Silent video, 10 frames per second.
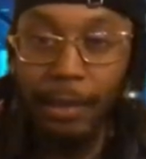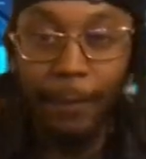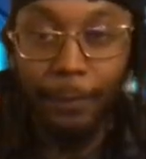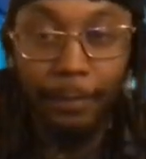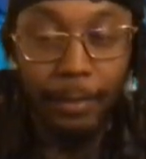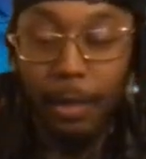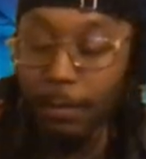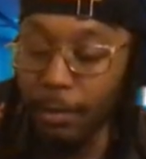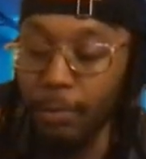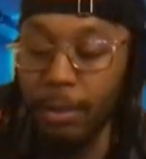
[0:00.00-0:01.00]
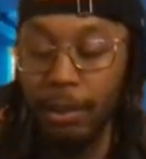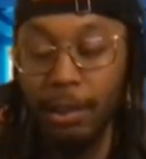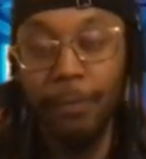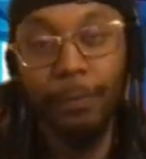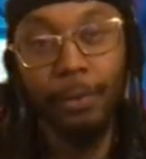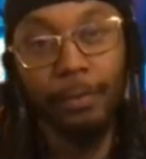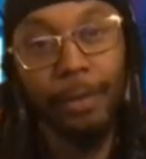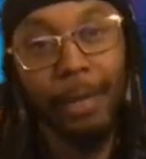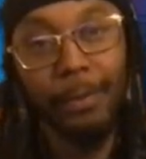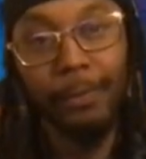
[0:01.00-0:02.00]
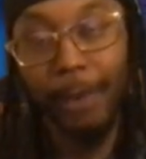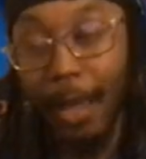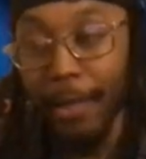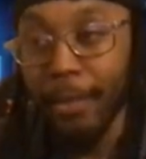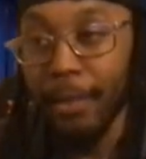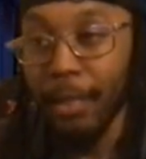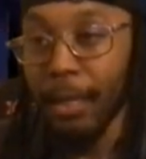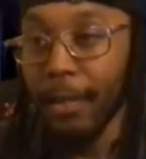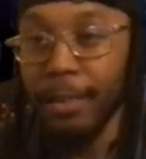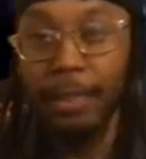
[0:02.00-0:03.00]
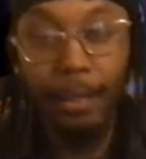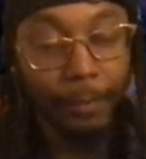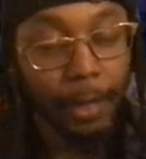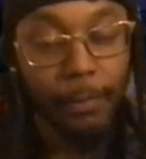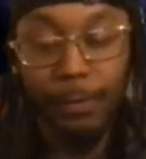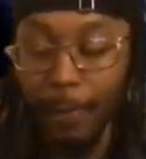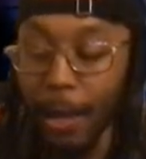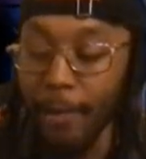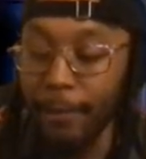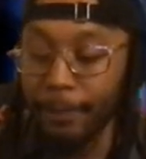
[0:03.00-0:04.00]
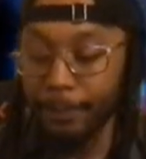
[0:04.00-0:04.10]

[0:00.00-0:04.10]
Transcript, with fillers: that Yoshi G first round was fire. Her second round was fire.